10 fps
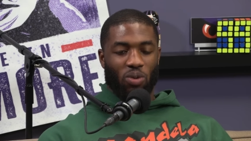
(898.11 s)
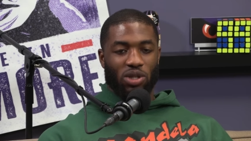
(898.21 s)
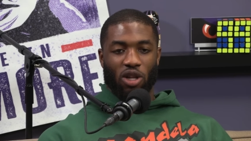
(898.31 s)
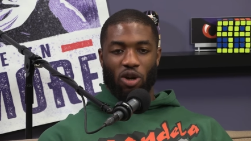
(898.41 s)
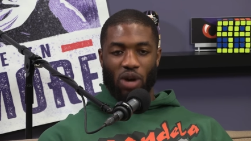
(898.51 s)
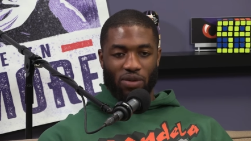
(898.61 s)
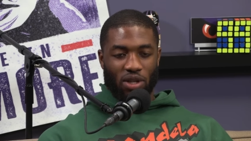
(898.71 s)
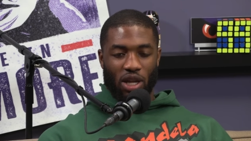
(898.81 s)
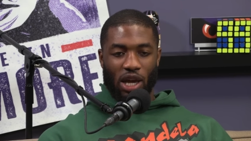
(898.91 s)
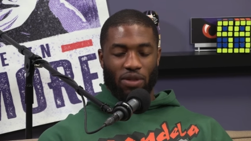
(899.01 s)
I was low
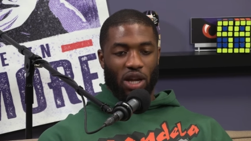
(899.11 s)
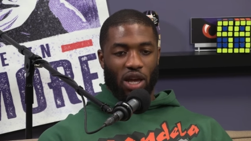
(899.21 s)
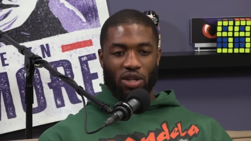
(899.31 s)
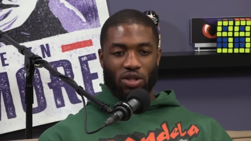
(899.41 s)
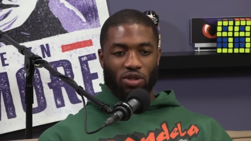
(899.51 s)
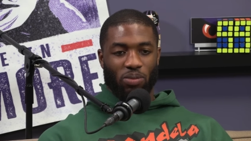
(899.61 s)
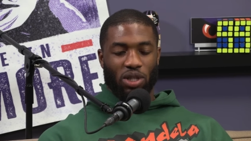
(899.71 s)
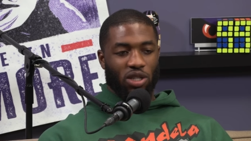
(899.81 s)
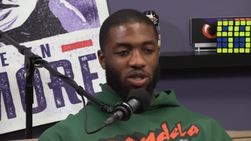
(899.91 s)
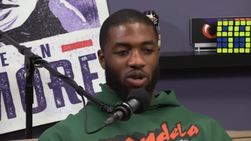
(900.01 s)
after that after that injury
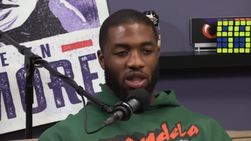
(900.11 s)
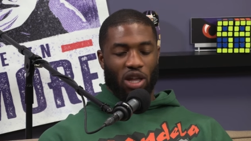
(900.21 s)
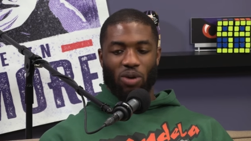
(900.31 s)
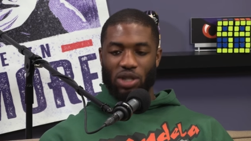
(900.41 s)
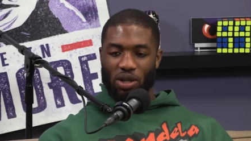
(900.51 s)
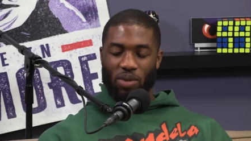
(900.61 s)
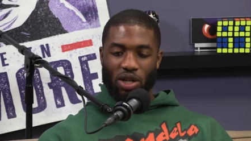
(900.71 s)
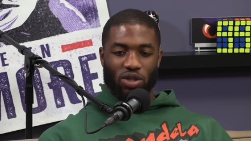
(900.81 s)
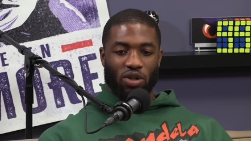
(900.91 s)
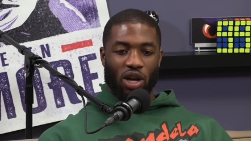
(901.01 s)
because, you know, I thought I was hitting
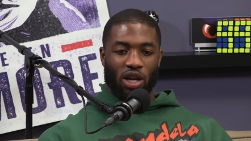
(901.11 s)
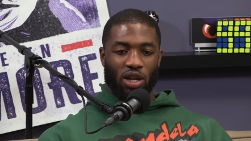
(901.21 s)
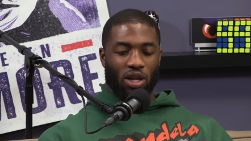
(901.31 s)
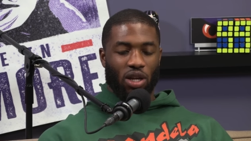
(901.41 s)
my stride.